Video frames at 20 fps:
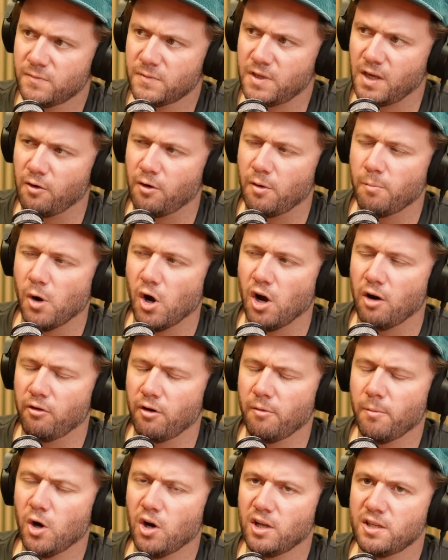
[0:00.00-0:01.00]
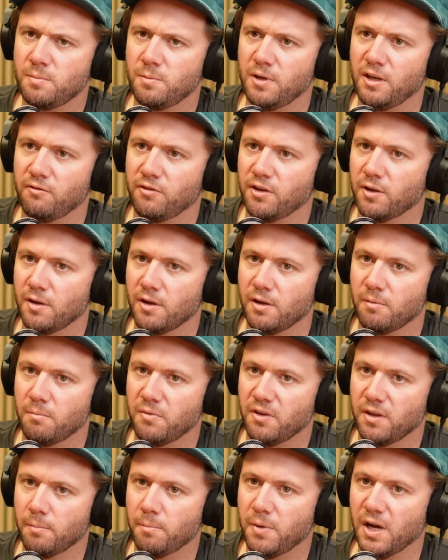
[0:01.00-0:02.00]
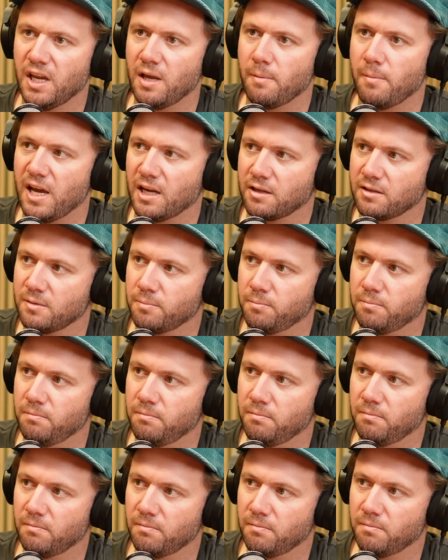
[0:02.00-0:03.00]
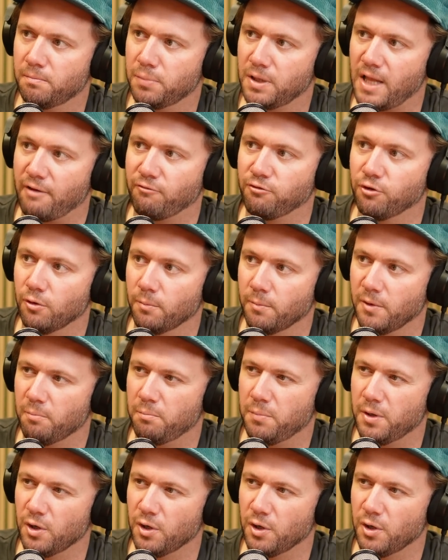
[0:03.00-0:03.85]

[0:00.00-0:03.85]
Reminds me of the BMX platform that